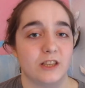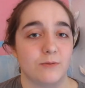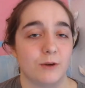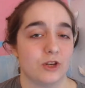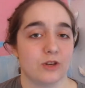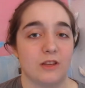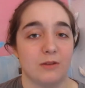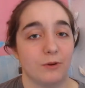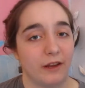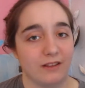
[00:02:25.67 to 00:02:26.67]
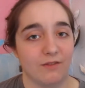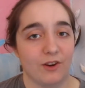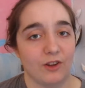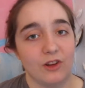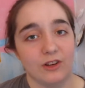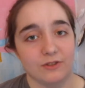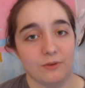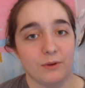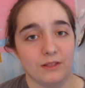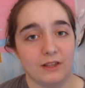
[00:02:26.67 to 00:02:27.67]
which this book isn't very long, so
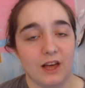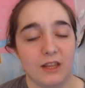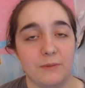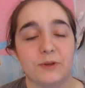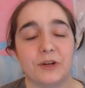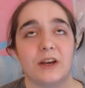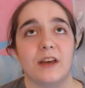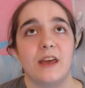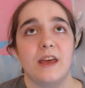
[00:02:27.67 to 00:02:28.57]
it was a lot of the book,